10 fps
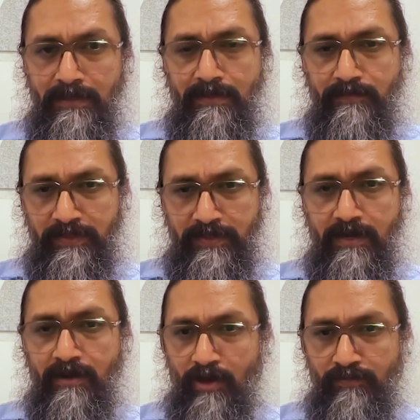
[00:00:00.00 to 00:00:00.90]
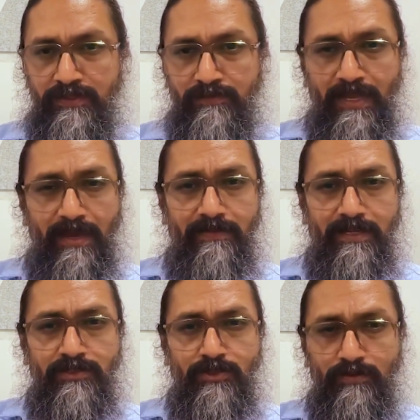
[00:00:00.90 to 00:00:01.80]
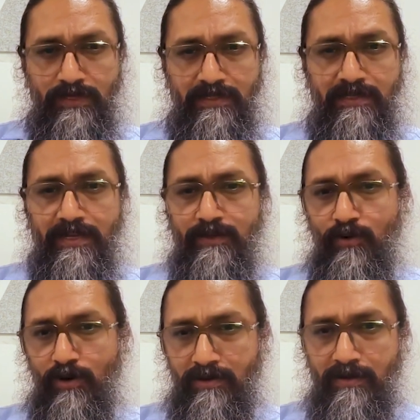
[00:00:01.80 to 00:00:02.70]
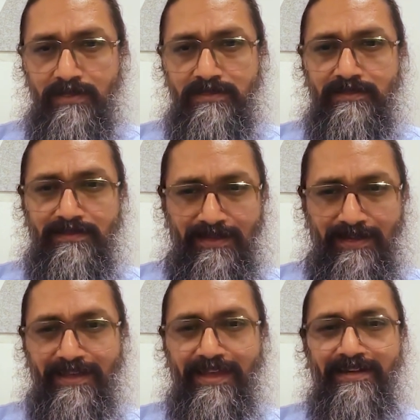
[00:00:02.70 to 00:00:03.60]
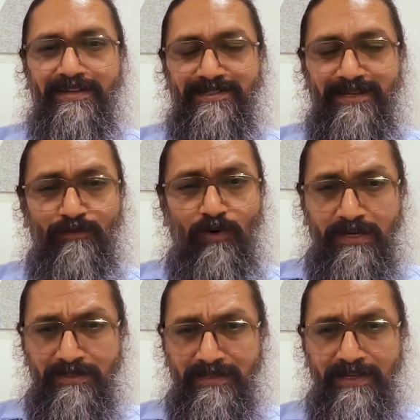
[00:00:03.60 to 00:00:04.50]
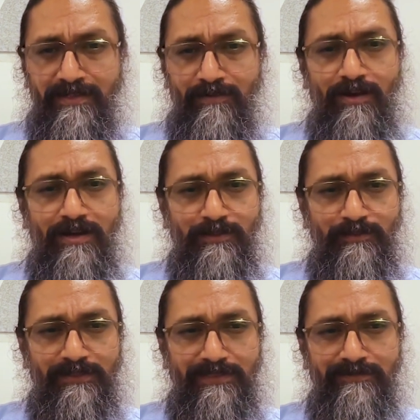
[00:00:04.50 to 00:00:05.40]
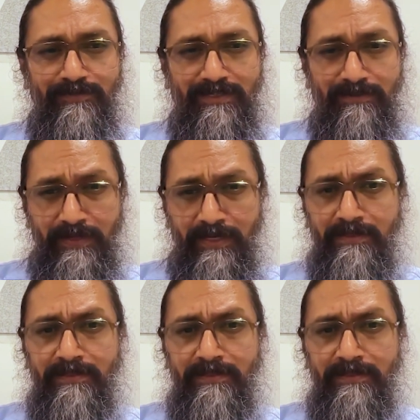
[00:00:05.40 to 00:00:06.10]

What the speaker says: When they are in office, we have lunch together. I go across and I understand what is that they have contributed for the week,